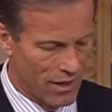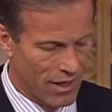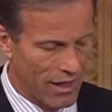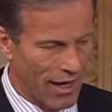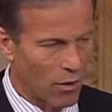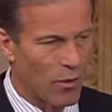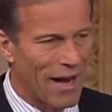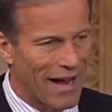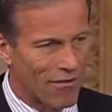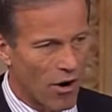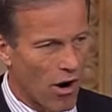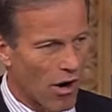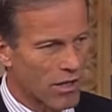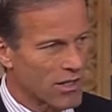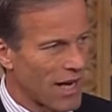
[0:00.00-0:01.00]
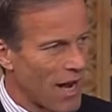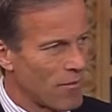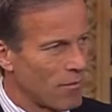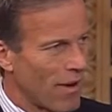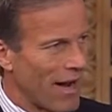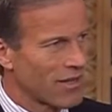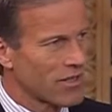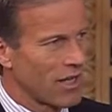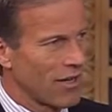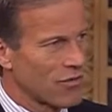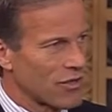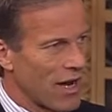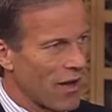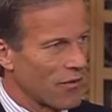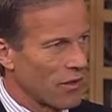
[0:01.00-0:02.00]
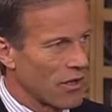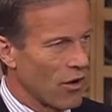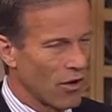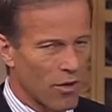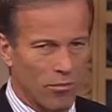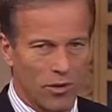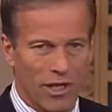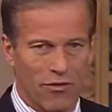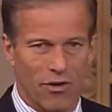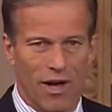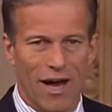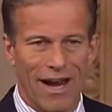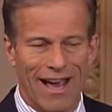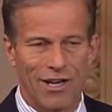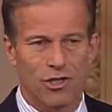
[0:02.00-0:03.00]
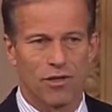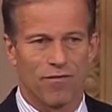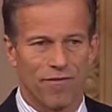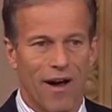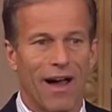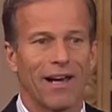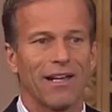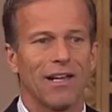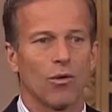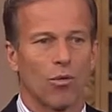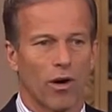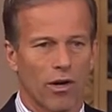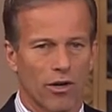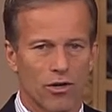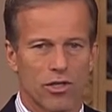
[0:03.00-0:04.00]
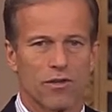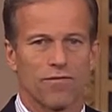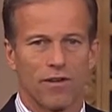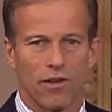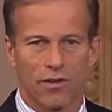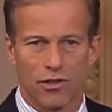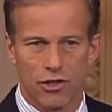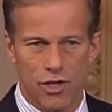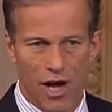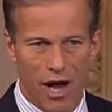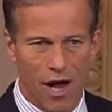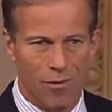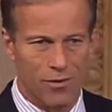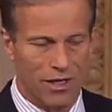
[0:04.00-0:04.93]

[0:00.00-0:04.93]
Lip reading: And we have a hard time in my state of South Dakota, believe it or not, actually finding workers to fill the jobs.